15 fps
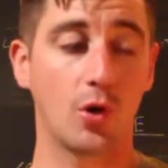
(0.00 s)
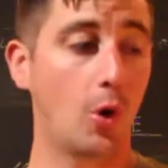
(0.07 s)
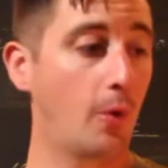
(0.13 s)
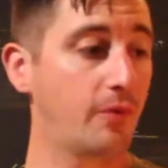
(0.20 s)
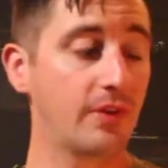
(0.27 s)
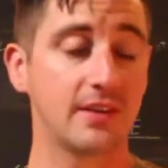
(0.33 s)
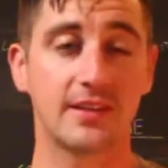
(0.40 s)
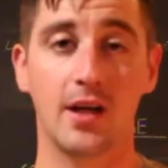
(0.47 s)

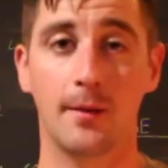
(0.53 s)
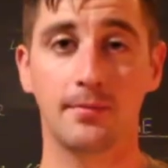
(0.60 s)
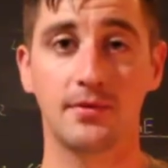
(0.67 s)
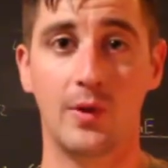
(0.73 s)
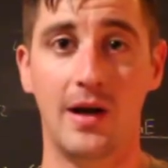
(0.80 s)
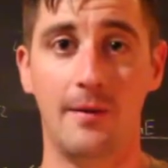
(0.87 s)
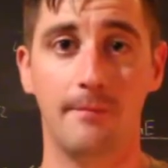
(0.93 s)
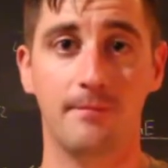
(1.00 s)
hopefully this helps
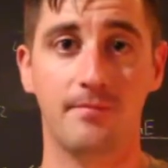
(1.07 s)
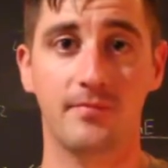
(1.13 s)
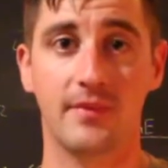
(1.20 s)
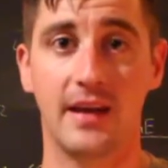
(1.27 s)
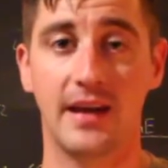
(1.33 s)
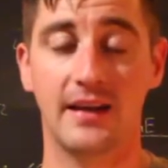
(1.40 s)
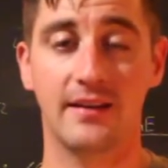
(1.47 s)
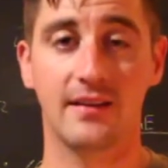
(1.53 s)
you out.
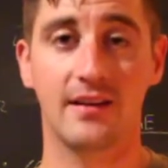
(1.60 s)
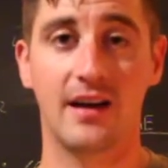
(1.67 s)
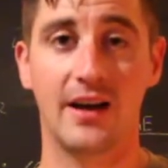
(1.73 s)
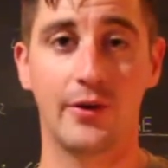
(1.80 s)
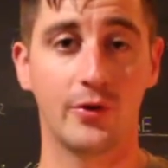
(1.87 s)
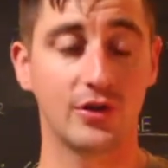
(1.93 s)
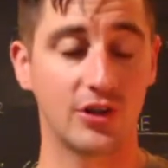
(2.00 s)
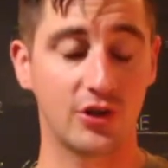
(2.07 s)
And I
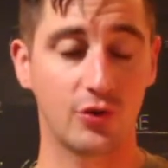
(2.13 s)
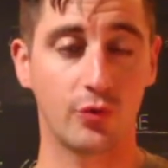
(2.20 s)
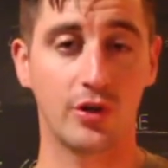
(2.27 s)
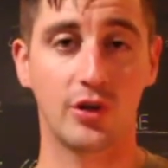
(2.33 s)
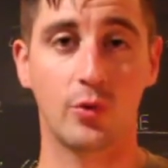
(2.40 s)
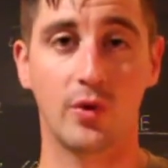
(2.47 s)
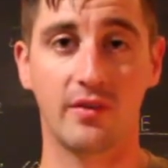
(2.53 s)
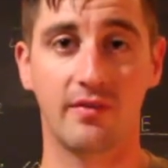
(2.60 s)
know this is a
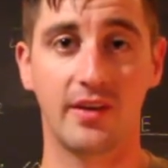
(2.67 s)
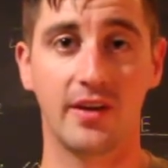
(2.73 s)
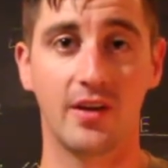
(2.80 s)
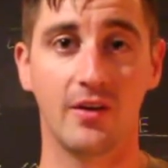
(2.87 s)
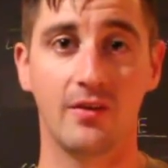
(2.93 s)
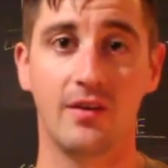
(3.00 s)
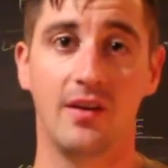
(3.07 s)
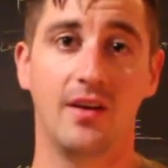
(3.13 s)
really quick
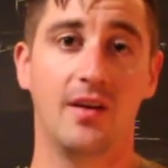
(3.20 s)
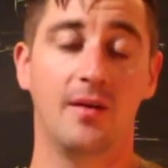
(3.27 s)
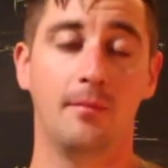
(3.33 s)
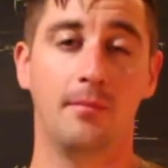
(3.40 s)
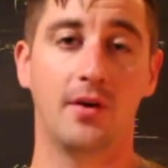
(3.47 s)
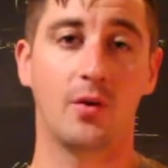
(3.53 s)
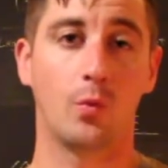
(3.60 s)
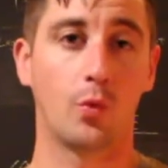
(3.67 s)
video,
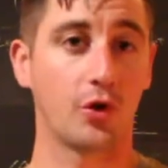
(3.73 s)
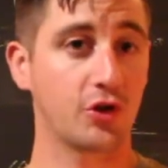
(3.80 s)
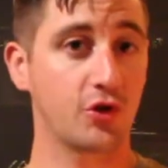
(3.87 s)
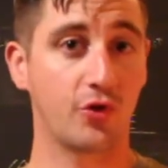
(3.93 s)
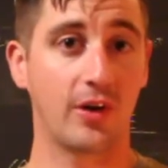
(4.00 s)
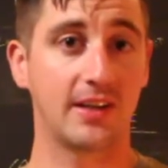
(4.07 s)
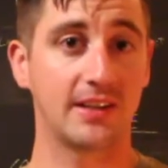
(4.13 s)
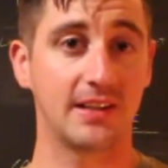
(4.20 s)
but it works
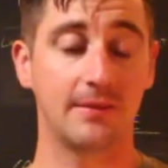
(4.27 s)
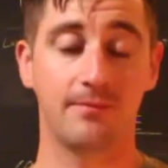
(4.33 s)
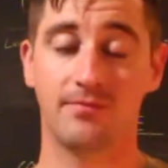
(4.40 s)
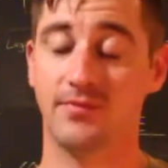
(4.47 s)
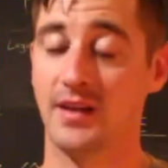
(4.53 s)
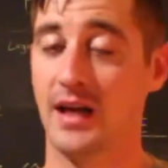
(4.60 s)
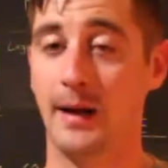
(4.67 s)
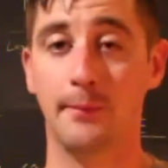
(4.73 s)
crazy.
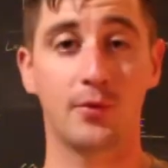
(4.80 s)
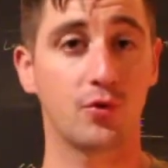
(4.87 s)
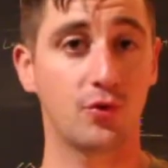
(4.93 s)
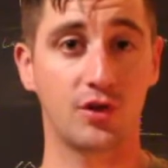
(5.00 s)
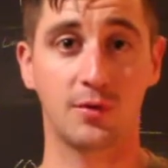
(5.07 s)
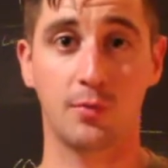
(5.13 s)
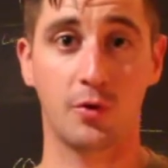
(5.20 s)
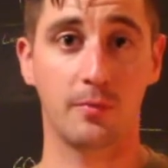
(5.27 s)
I'm gonna
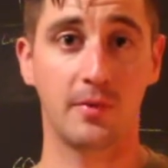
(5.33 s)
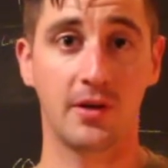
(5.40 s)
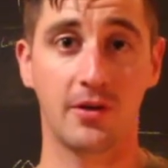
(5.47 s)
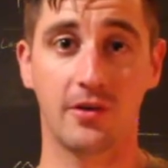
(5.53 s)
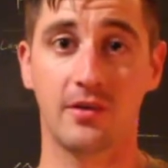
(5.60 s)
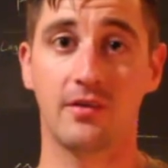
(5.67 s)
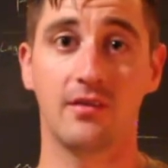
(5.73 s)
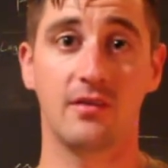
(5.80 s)
drink some more
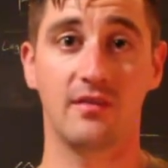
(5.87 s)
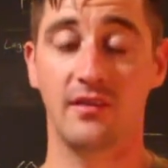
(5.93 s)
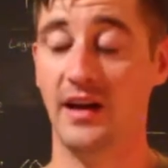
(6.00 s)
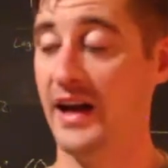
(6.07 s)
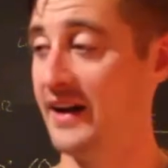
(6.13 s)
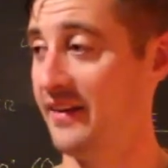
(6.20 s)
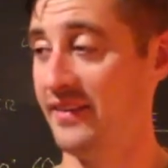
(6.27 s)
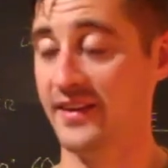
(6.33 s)
beer,
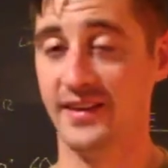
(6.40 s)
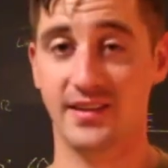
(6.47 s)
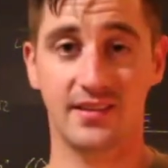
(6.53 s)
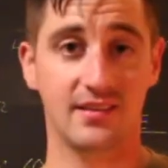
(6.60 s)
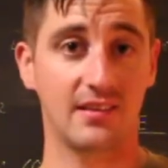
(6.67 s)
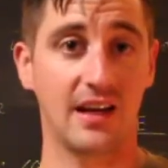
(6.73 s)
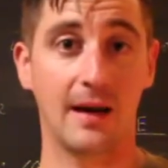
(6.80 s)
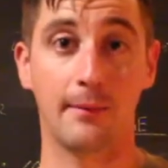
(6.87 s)
edit
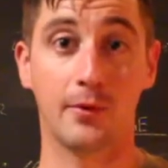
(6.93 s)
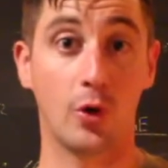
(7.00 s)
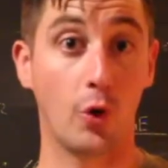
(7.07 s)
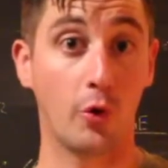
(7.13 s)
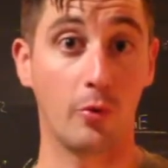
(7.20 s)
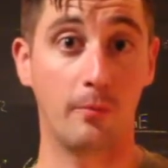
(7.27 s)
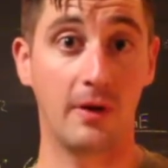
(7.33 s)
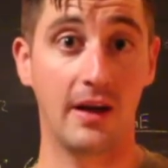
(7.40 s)
this, and I'm gonna go
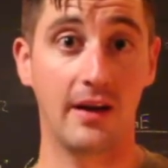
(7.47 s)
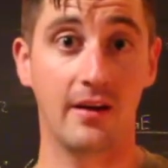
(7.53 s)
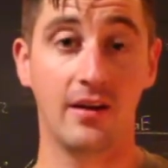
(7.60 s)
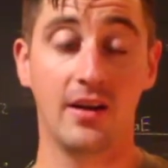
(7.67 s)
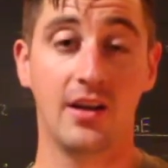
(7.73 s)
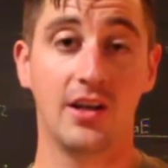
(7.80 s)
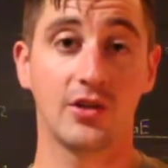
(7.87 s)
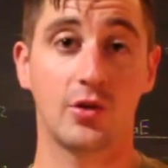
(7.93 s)
to bed.
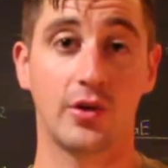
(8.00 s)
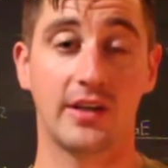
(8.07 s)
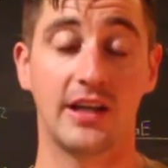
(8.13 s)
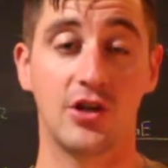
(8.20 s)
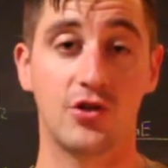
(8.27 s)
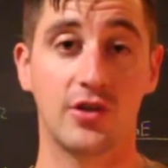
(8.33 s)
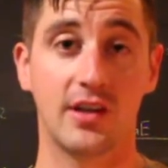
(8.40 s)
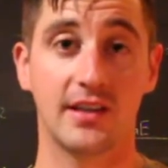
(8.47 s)
So I'll
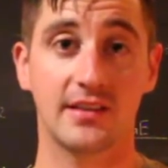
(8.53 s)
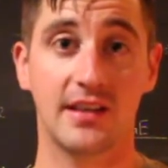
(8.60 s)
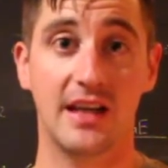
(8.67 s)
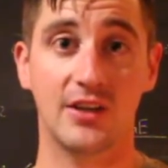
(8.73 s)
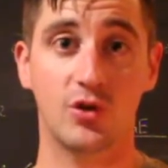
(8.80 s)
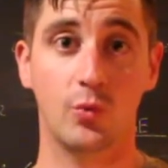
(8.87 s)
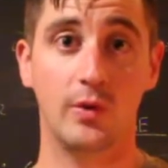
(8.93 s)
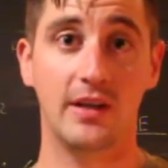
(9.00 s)
catch you guys
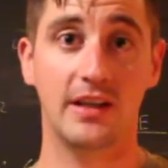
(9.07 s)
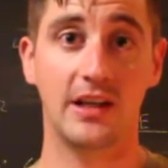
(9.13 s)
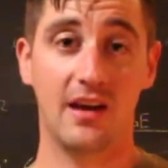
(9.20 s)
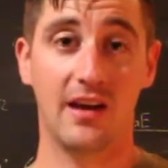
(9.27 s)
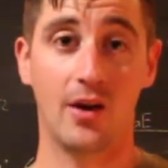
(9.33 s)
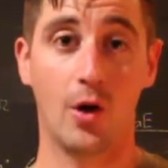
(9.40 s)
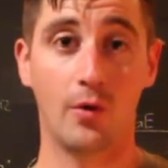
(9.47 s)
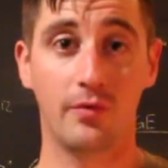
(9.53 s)
next week,
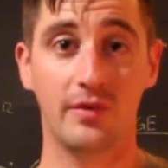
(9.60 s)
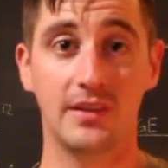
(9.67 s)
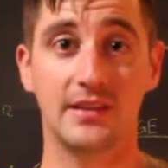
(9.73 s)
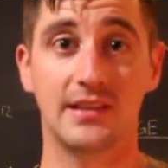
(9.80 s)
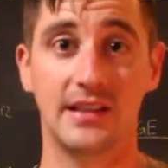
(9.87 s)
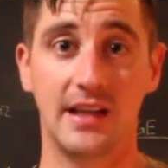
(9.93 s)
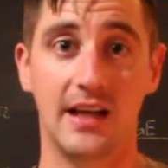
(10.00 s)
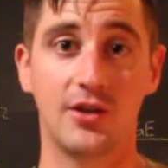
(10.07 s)
and hopefully
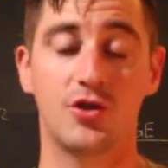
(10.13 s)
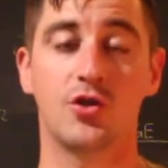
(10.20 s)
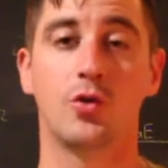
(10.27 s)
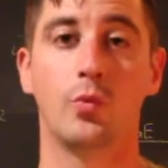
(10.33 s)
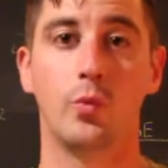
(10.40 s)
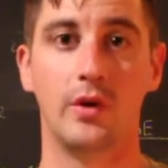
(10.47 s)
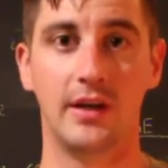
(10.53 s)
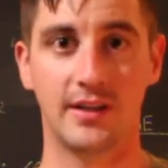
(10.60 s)
CH,
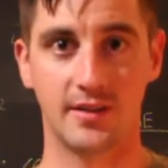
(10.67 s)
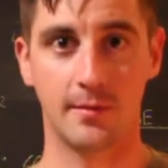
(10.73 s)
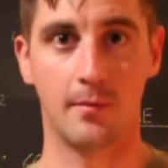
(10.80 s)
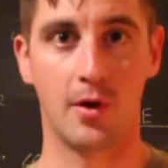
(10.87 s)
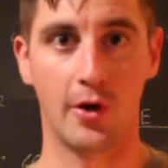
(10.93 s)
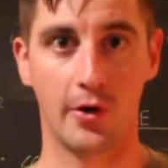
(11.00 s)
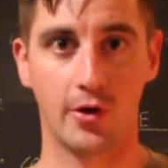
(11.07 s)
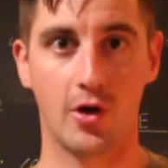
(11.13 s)
we need some
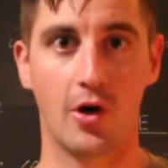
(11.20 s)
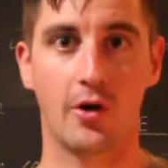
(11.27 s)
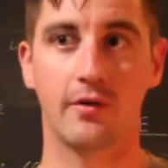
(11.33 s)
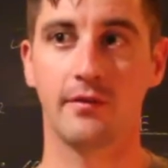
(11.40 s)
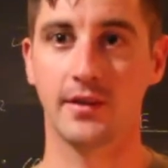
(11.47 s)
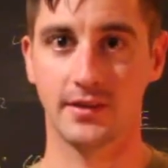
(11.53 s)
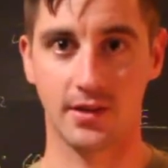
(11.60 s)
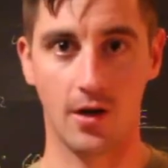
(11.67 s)
Mario
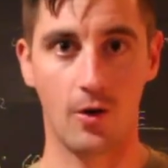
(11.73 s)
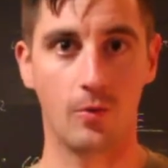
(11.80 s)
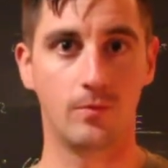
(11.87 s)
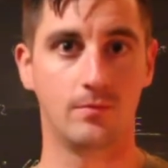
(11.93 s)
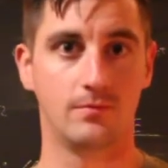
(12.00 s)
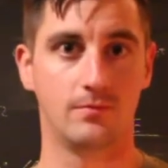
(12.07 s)
Kart. Let's go.